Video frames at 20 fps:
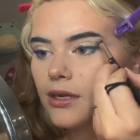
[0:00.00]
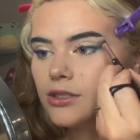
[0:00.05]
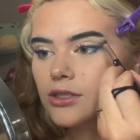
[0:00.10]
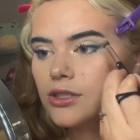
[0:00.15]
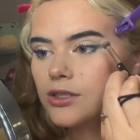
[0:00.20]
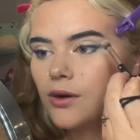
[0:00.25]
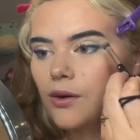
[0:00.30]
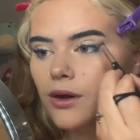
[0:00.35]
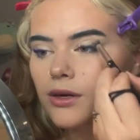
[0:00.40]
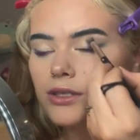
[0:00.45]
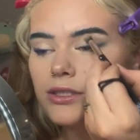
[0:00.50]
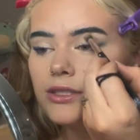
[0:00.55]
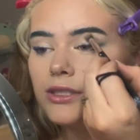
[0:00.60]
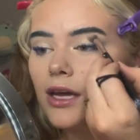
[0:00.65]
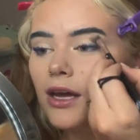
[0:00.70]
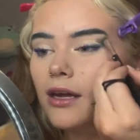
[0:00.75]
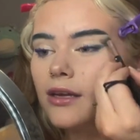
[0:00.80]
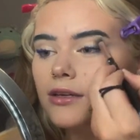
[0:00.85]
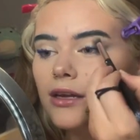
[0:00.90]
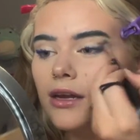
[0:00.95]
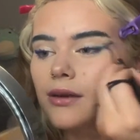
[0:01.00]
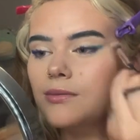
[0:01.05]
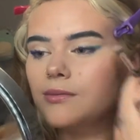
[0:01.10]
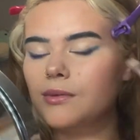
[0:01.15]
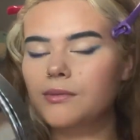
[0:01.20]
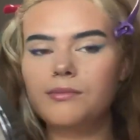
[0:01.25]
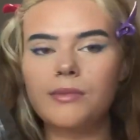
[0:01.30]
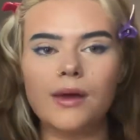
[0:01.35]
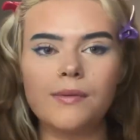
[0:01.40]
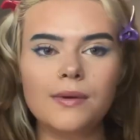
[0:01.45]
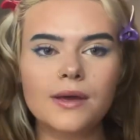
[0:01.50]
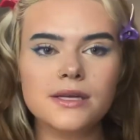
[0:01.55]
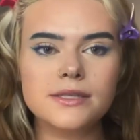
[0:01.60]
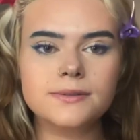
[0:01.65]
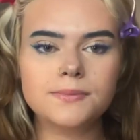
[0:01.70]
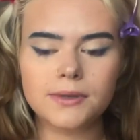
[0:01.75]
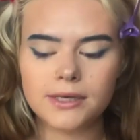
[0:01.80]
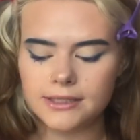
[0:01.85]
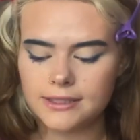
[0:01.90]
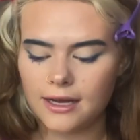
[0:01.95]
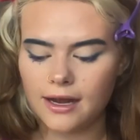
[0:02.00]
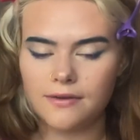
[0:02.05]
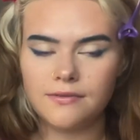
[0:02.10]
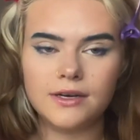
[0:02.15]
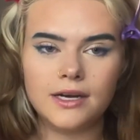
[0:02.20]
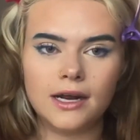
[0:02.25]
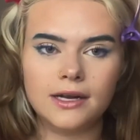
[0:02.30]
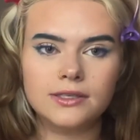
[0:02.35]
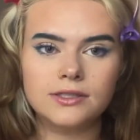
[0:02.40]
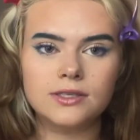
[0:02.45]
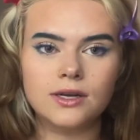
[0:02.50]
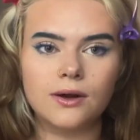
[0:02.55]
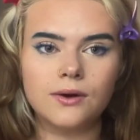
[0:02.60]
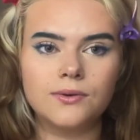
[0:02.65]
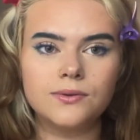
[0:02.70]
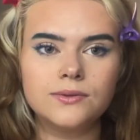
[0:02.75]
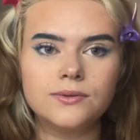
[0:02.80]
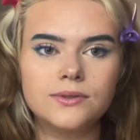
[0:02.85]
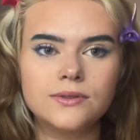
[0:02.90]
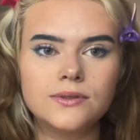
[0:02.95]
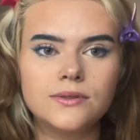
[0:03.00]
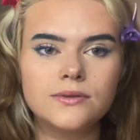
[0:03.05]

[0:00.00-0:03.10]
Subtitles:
don't understand. And maybe it's because I have a nice nose.